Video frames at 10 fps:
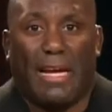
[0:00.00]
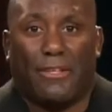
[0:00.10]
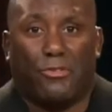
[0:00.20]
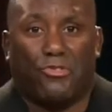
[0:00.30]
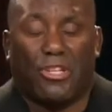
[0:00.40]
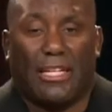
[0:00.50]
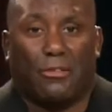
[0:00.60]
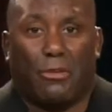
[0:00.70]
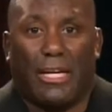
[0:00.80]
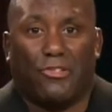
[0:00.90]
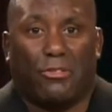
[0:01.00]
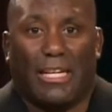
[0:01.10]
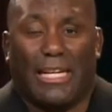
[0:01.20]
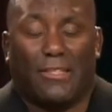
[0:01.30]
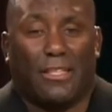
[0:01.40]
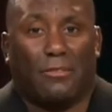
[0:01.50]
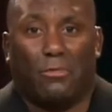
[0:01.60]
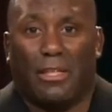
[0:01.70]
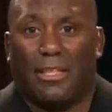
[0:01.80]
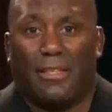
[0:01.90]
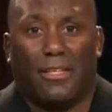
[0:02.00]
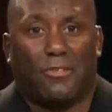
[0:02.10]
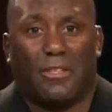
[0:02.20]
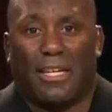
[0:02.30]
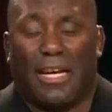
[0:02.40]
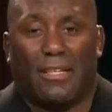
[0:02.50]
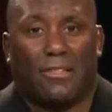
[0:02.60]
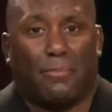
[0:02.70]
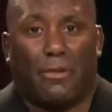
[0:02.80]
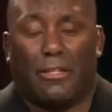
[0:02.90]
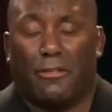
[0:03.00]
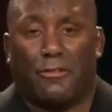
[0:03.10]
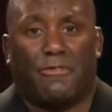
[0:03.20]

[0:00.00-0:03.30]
Matt Duchene and Ryan Johansen, and really these are the guys that Predators